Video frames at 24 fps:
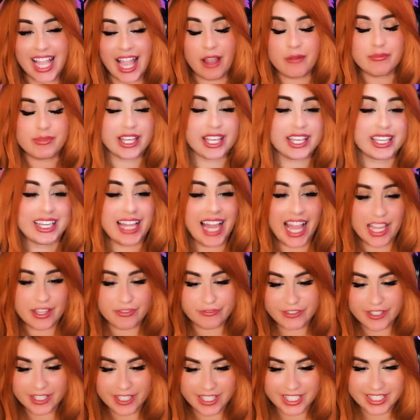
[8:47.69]
I'm like, I
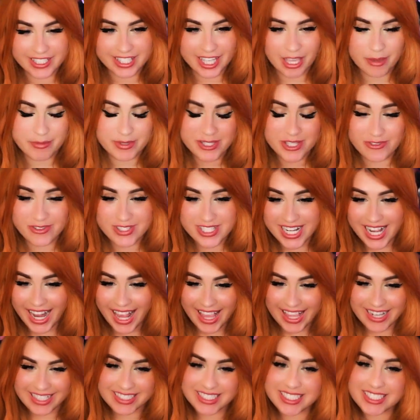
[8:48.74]
feel it. The episode's gonna
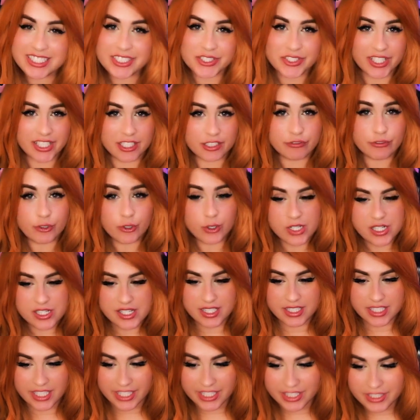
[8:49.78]
end. And of course
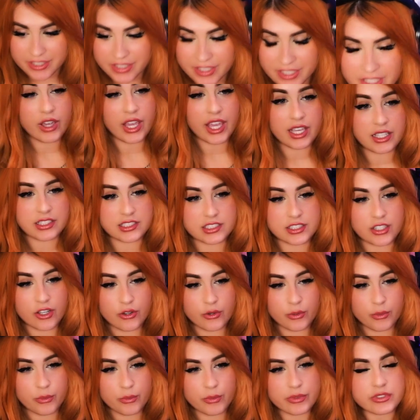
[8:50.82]
it did. Okay,
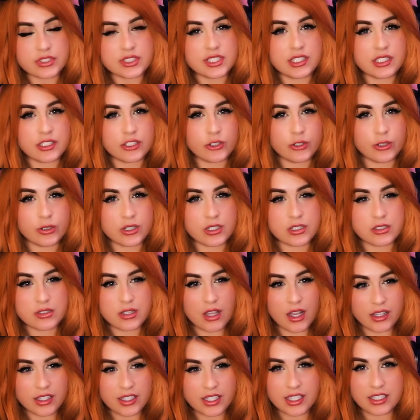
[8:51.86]
so what was it?
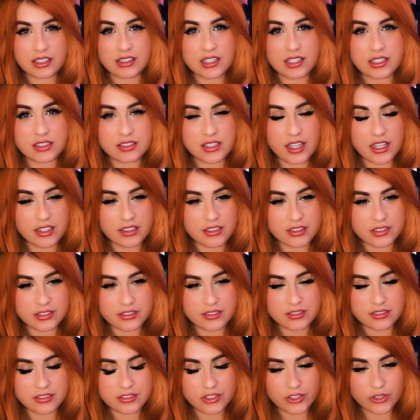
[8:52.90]
Kurosaki, they said?
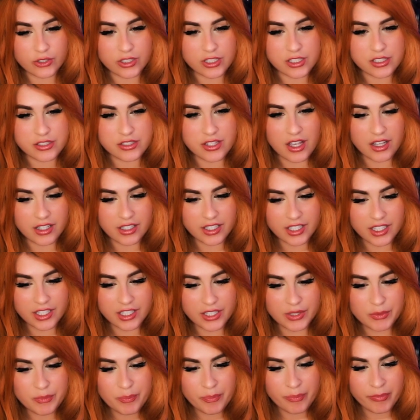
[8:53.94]

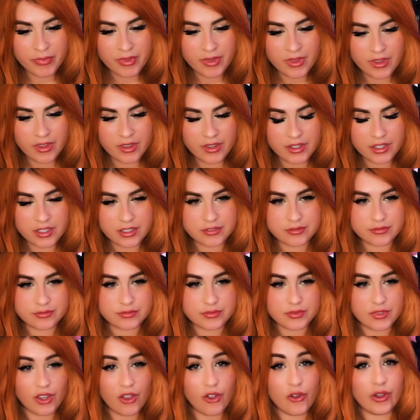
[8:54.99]
Kurosaki?
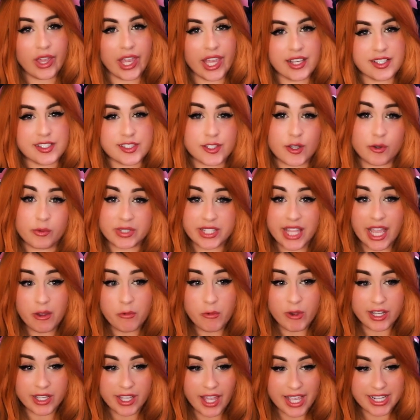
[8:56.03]
Okay, so with that
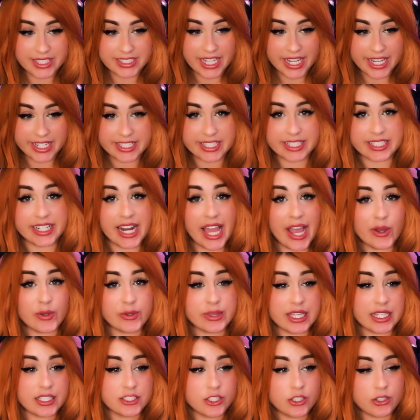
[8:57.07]
one guy dead, and now
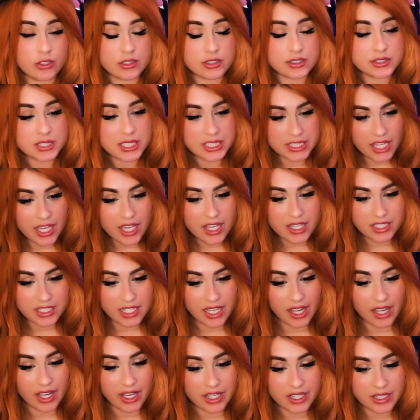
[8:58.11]
they took
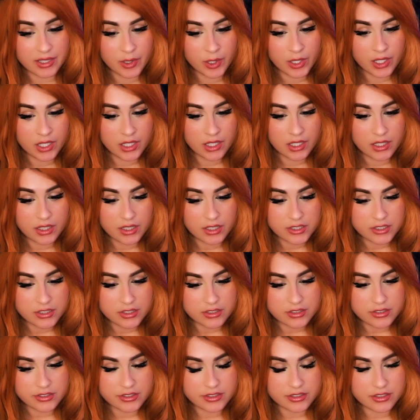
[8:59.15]
Tanaka.
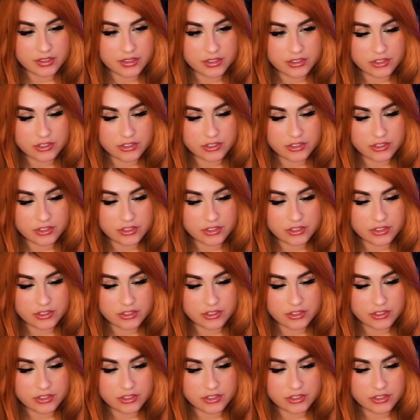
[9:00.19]
Dude,